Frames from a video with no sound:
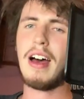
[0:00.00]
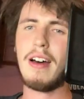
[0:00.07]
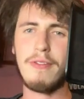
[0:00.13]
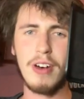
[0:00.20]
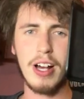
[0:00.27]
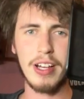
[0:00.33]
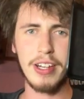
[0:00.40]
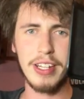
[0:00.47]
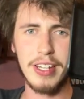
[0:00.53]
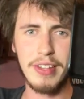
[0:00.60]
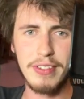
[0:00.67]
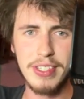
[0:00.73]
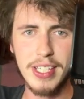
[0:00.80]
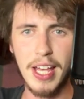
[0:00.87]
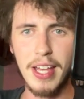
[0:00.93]
fuck, I didn't
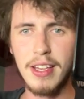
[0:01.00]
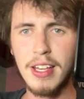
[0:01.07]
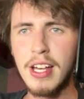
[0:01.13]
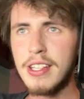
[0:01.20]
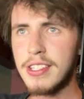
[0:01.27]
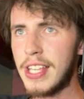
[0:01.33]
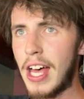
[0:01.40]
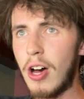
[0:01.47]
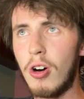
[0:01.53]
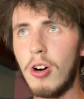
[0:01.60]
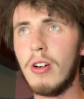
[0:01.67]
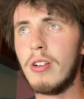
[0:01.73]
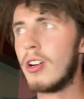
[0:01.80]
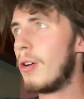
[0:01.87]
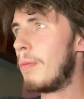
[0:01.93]
even say it. It's that
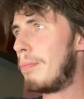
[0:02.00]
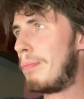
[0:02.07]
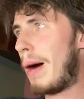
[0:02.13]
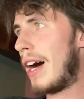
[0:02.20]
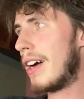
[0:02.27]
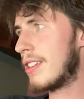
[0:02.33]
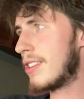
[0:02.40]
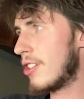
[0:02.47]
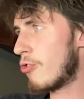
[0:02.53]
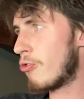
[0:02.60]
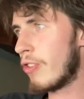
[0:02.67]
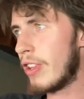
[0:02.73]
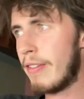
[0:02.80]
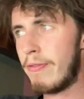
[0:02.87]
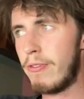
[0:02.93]
hot. Got bugs
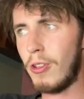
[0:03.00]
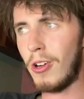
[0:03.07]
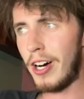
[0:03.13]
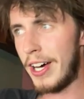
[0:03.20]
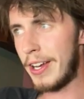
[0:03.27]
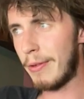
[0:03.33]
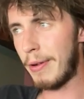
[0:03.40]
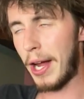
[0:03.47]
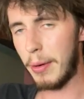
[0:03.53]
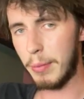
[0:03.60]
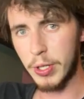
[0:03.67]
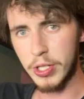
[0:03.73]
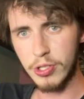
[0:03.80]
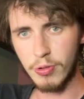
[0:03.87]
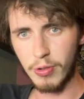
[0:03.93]
literally flying around on
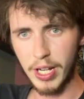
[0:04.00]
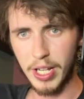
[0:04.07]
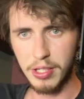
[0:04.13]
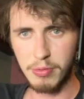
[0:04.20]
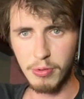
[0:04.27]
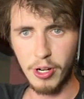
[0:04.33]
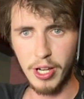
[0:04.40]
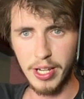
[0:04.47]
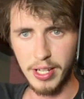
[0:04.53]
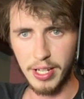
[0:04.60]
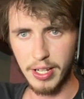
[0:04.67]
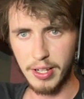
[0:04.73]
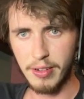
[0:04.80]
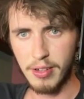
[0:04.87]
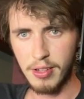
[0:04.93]
my screens right
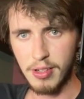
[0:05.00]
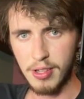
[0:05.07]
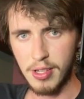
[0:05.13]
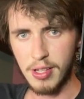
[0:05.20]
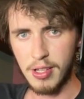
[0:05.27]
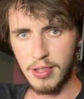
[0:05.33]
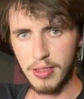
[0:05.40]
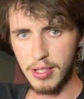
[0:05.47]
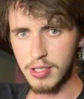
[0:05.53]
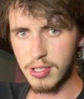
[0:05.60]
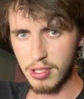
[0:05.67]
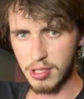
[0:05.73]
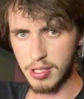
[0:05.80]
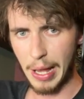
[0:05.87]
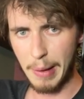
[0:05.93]
now. This
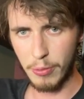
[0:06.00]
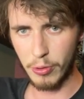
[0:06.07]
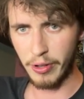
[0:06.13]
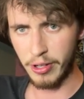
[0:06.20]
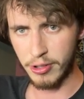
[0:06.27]
is summer in